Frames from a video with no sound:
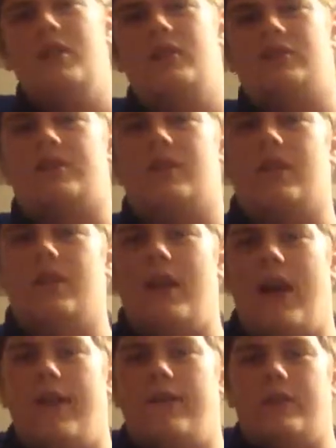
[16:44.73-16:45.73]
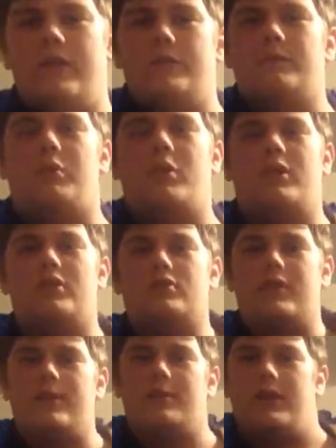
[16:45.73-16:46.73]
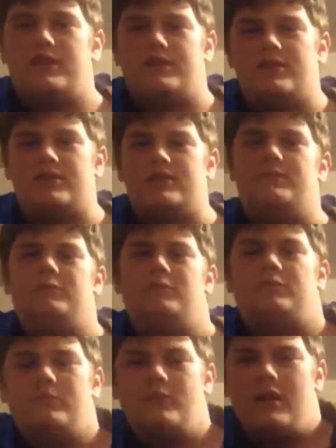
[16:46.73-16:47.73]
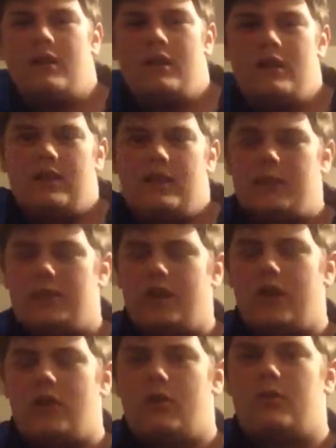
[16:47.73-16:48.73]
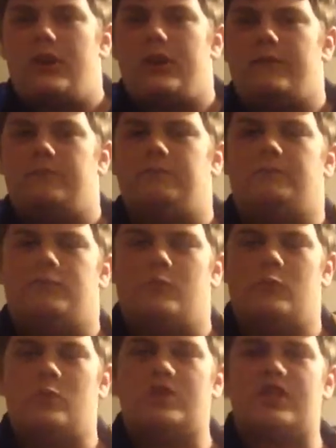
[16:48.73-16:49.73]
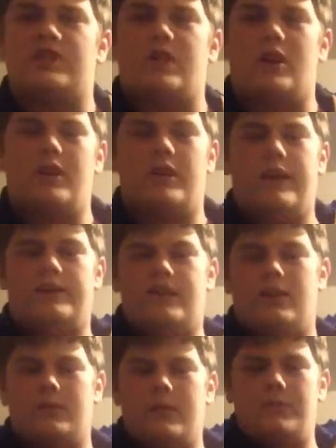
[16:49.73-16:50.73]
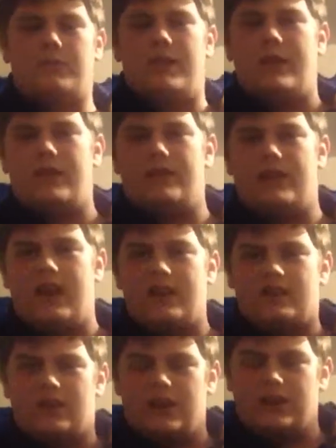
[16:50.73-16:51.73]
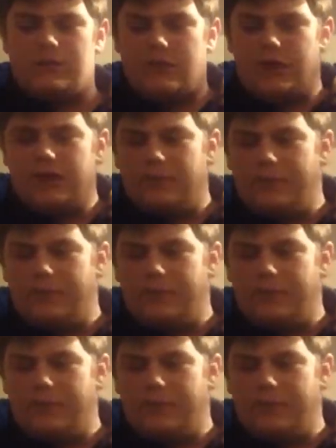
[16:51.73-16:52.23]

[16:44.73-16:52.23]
So there you have it, Portland Trailblazers. Let me know which guitar you liked hearing me play the National Anthem on the